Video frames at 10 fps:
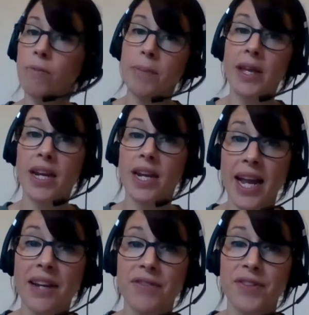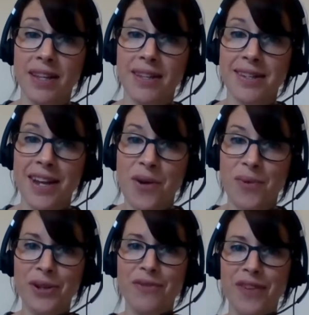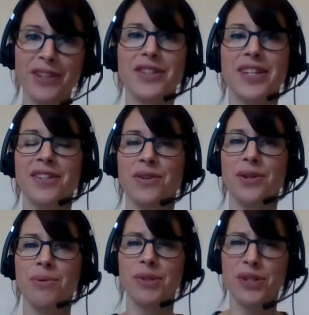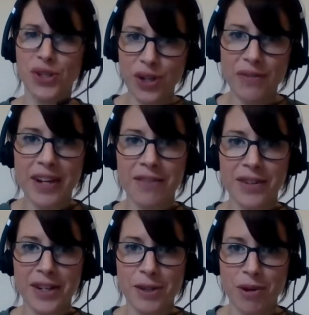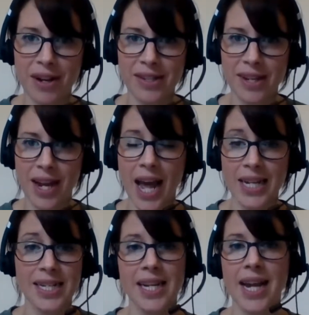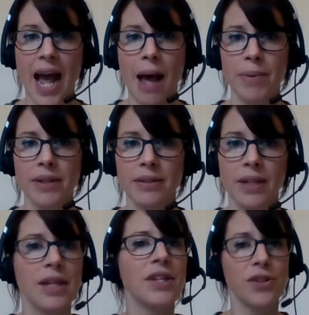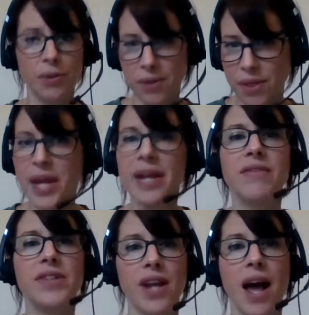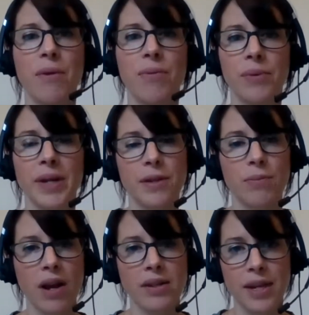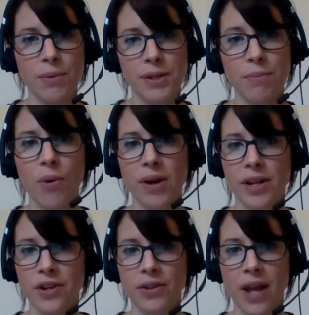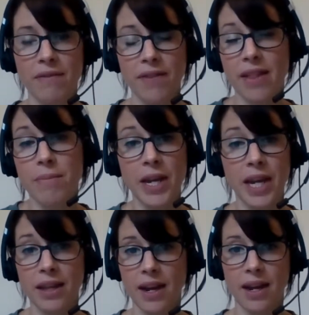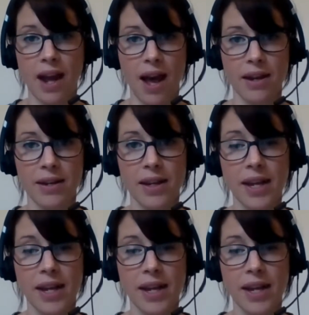or maybe in a negative sense where you felt as though you were deserving of reciprocity and it didn't happen. So think of a time where reciprocity was important in your life and the meaning that it had.